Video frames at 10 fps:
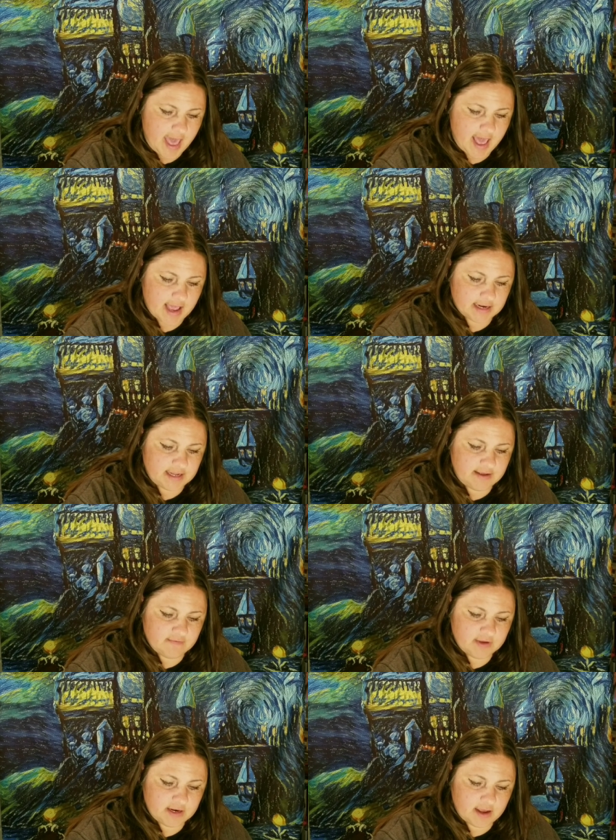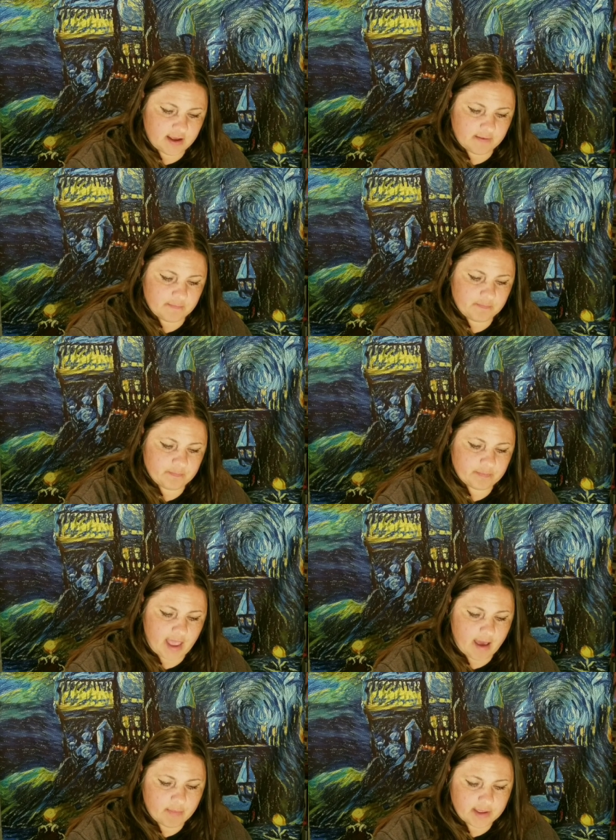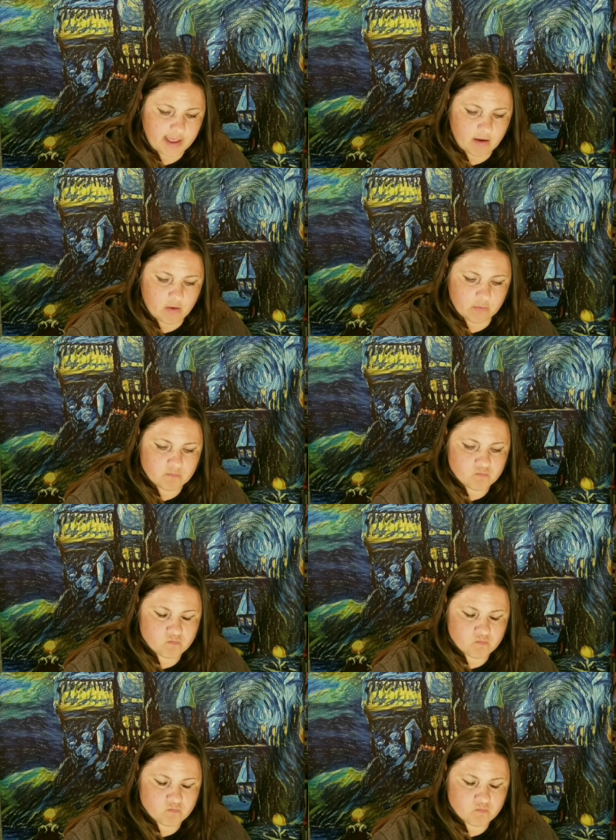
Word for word: and even um, abigail